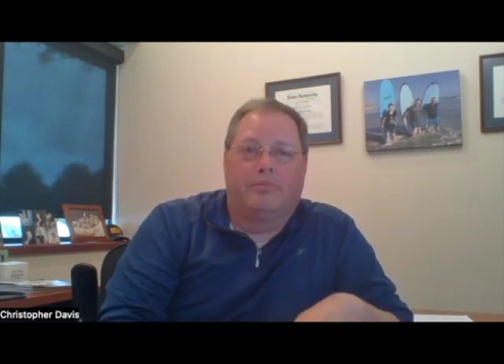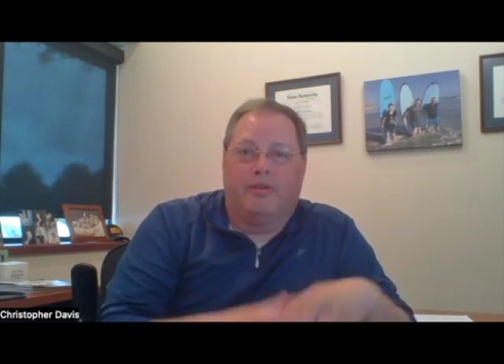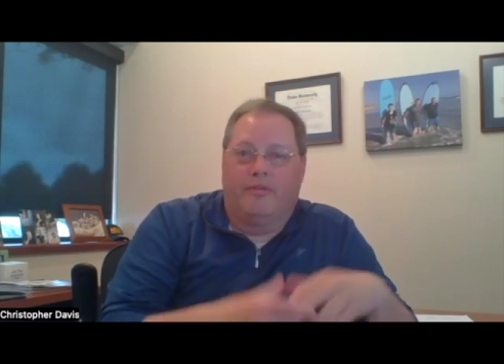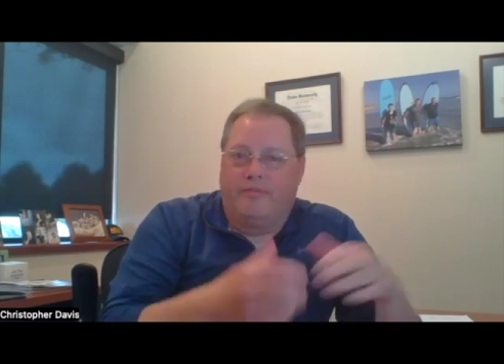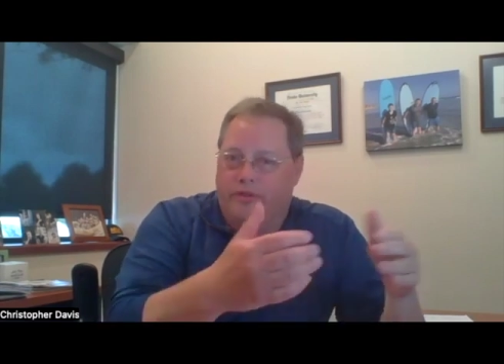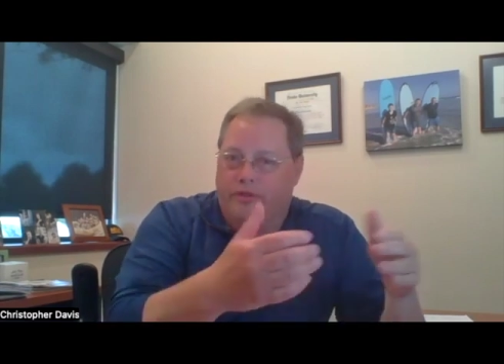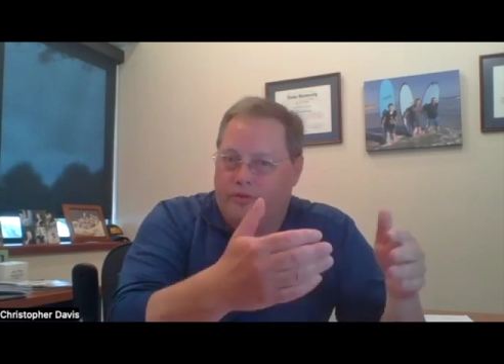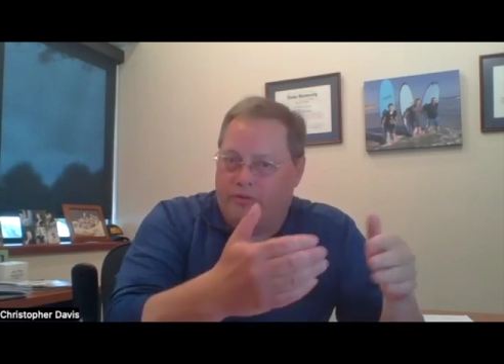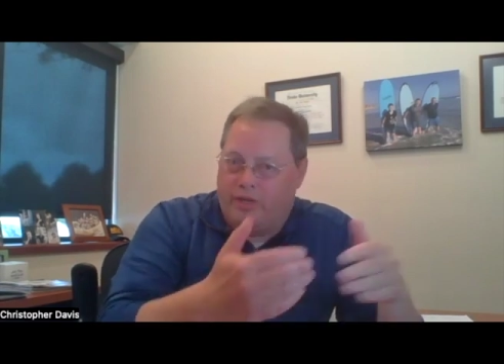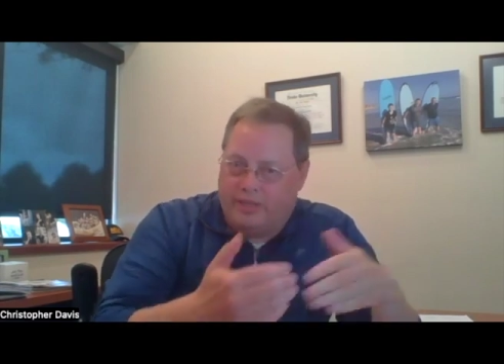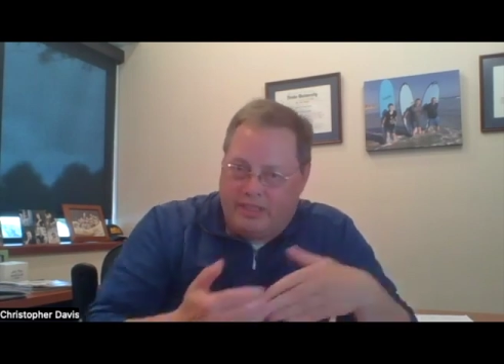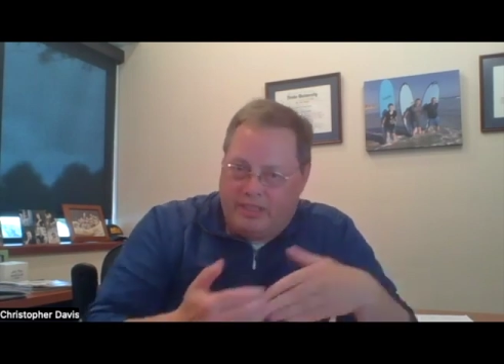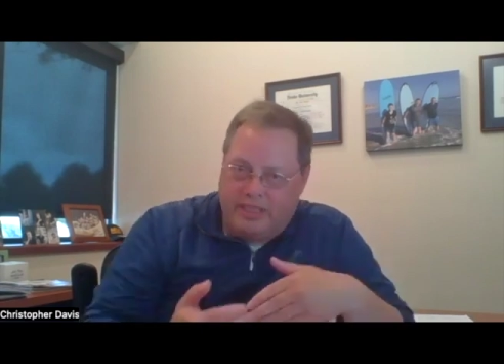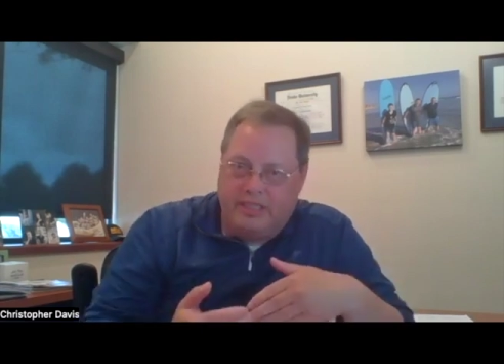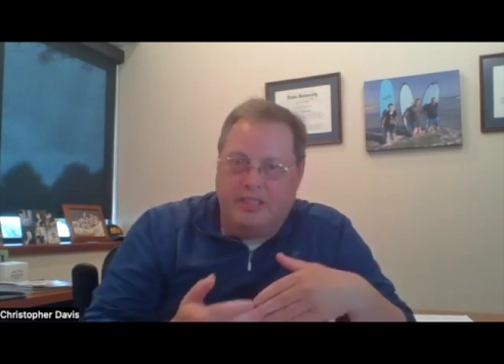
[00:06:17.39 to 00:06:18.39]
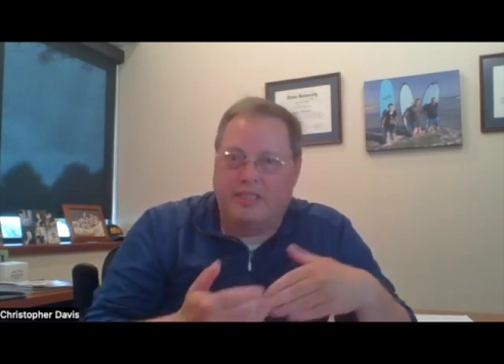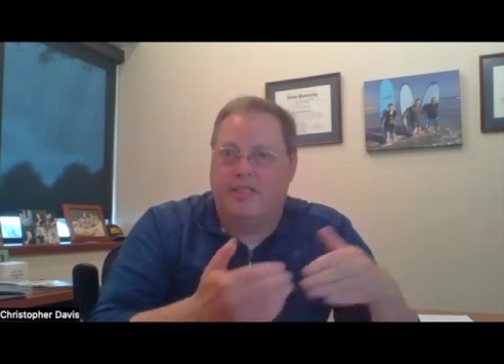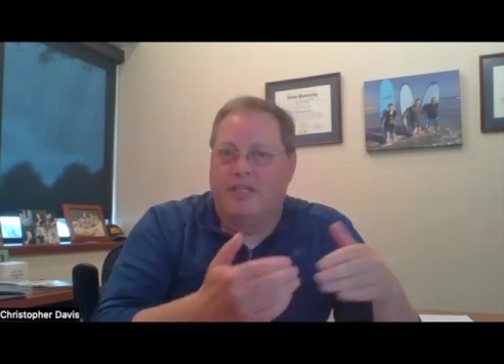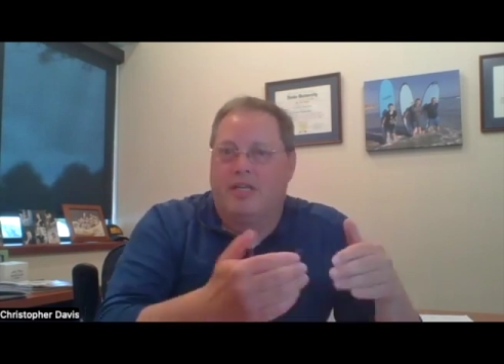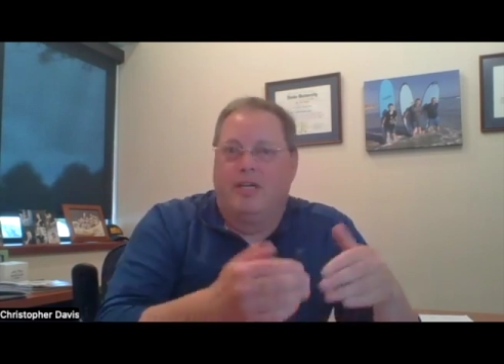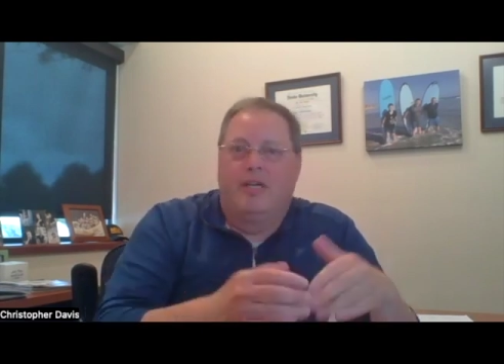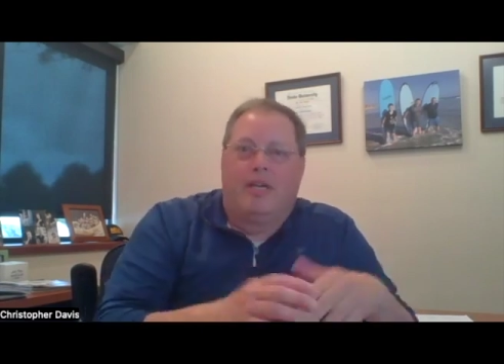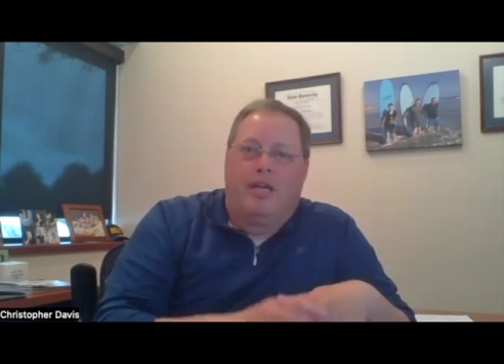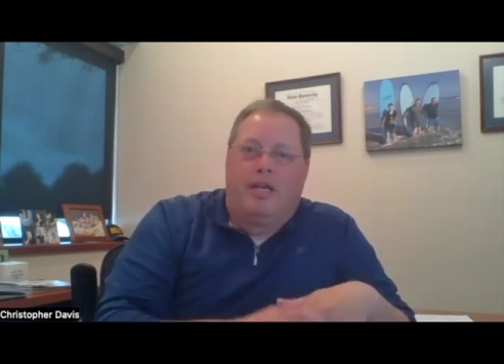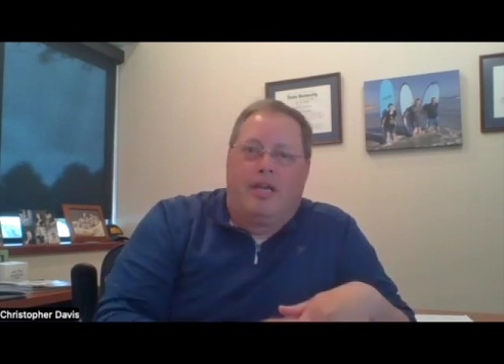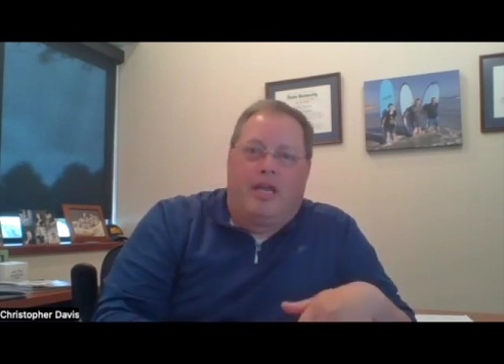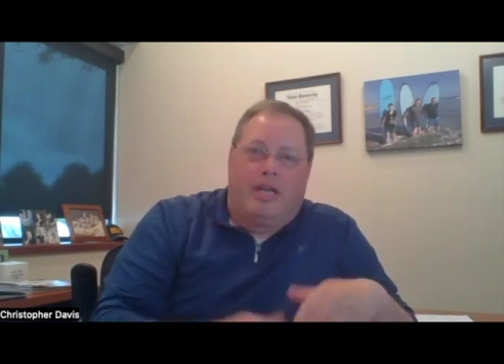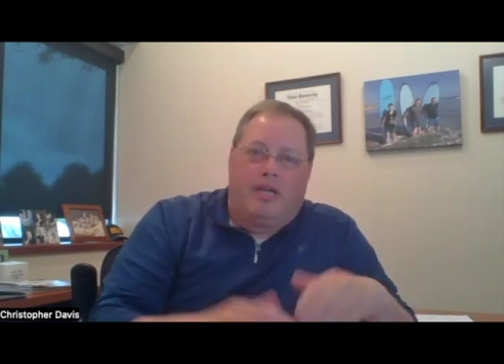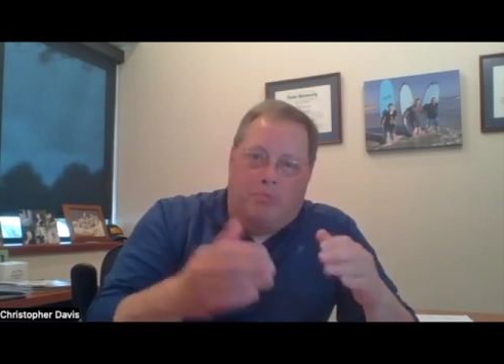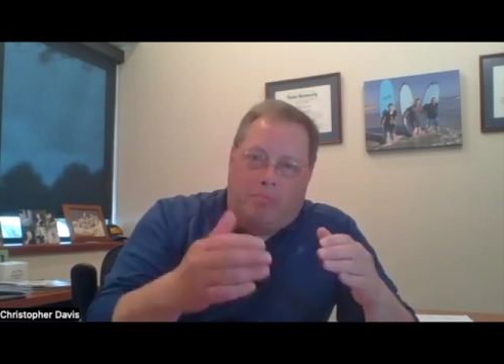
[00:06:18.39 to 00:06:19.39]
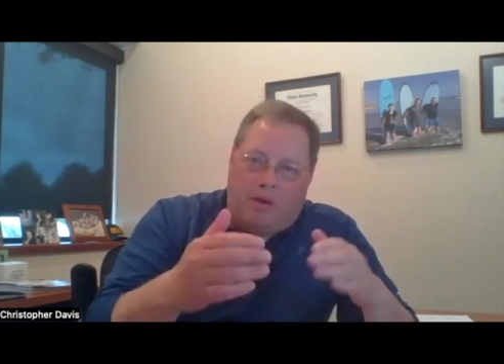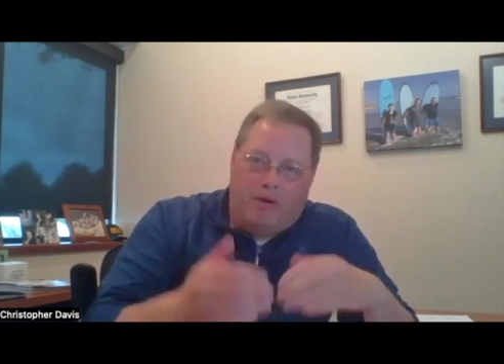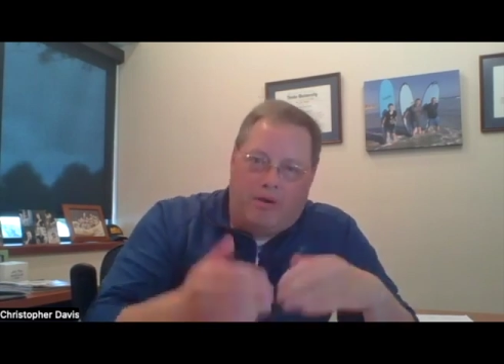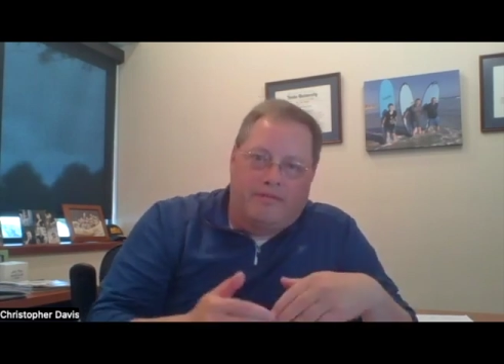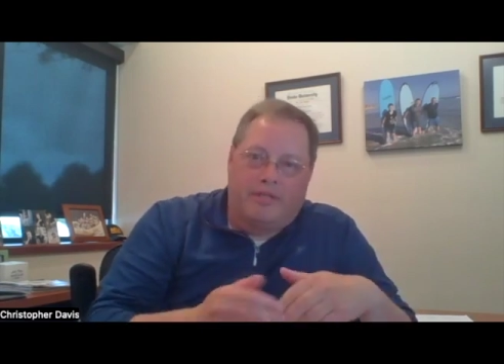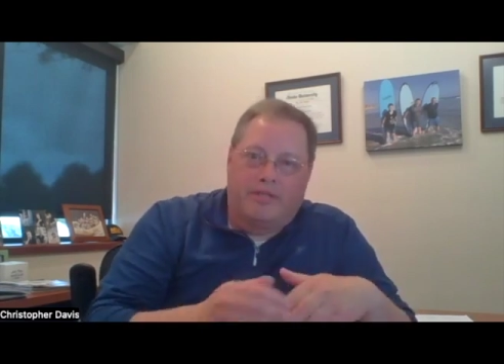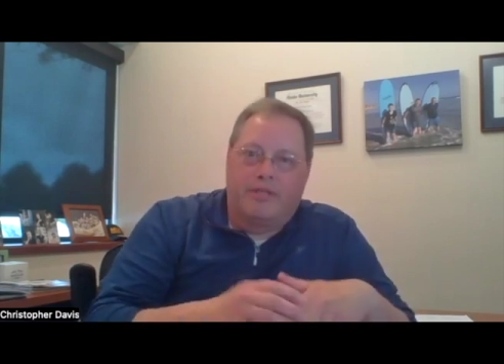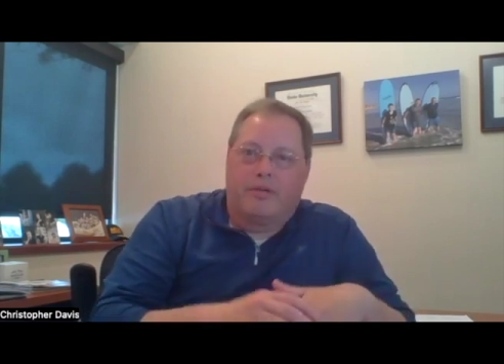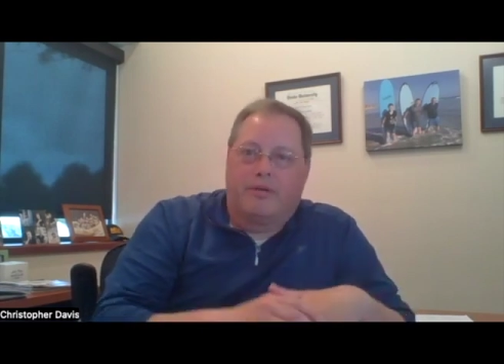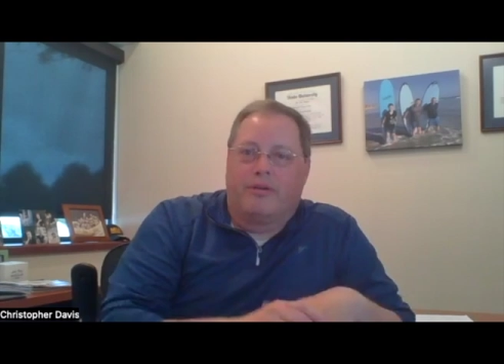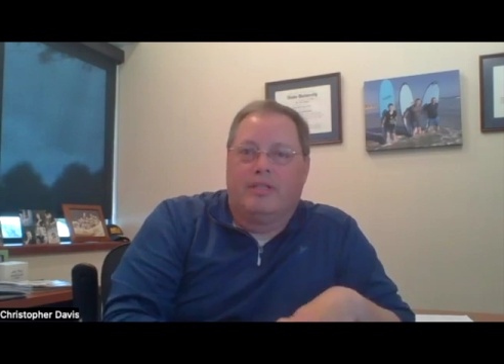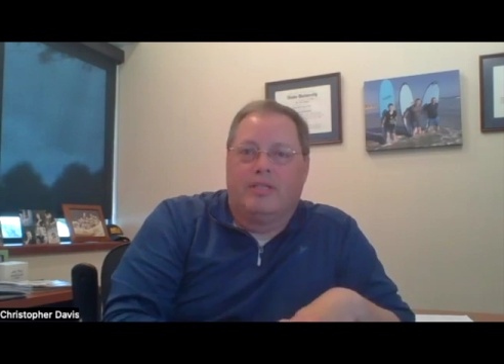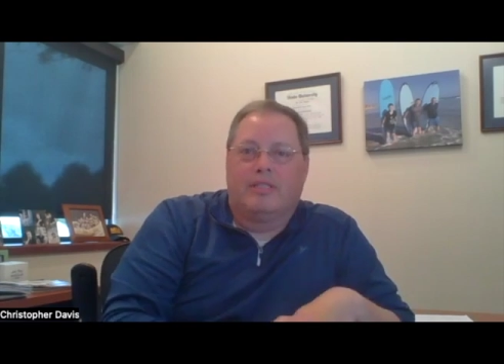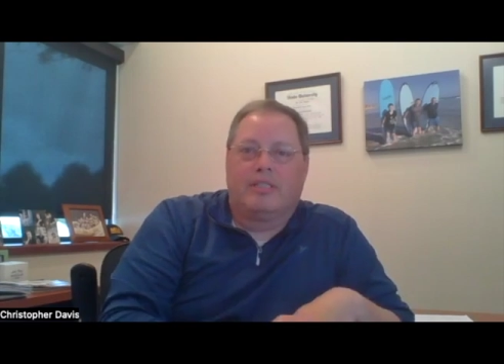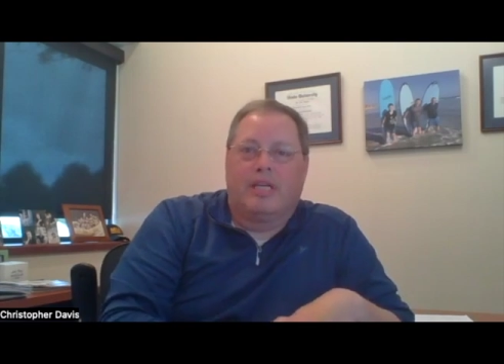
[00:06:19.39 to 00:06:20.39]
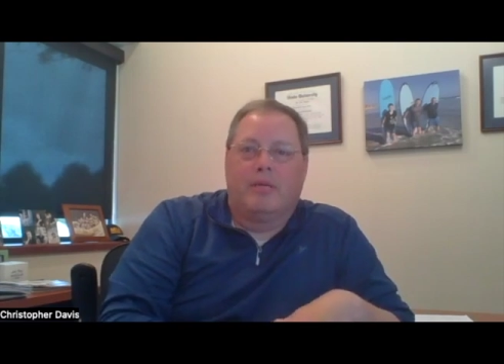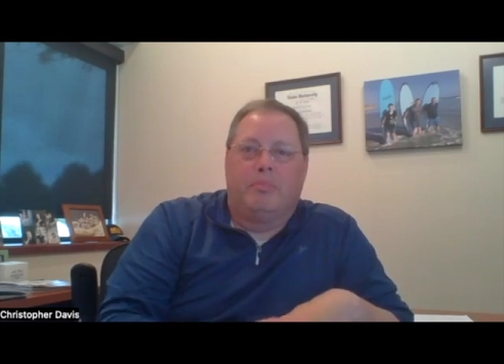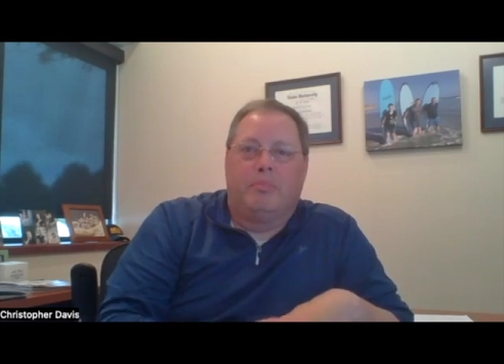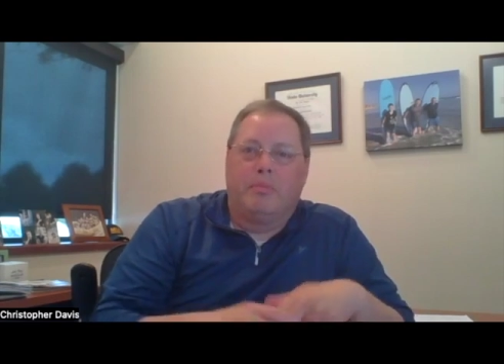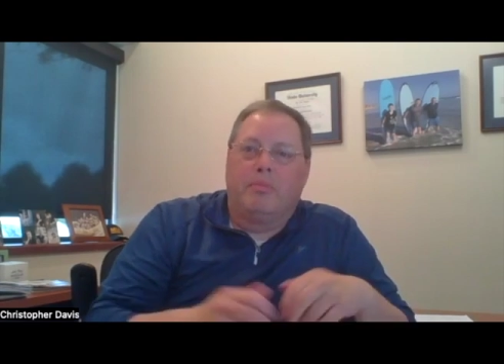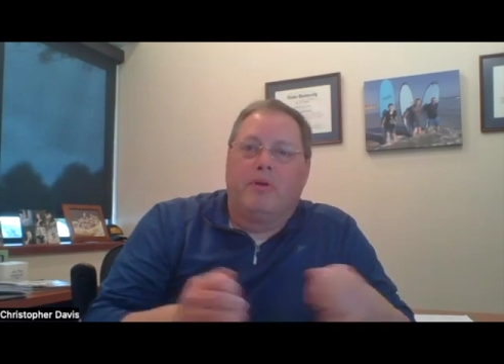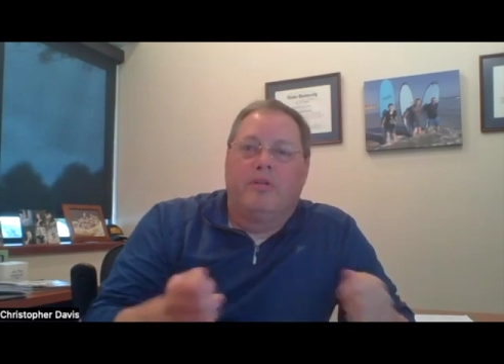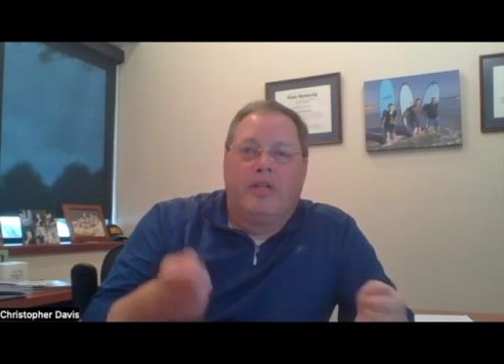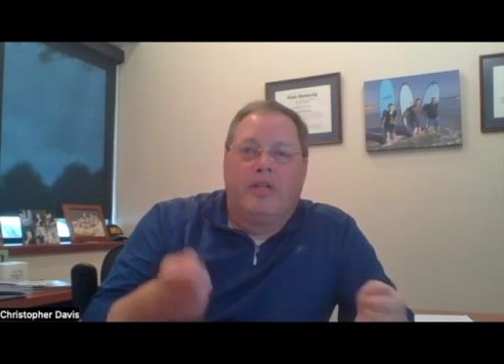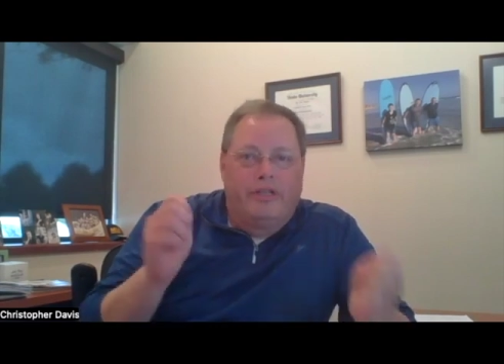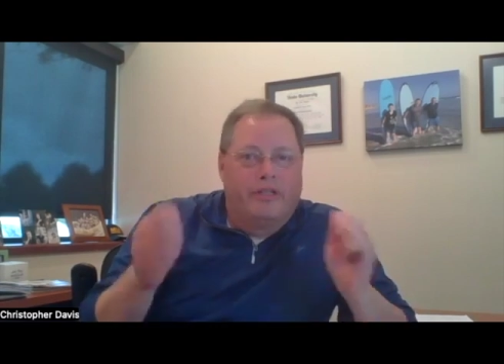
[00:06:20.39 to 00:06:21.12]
So if your trustees and your power of attorney are the same people,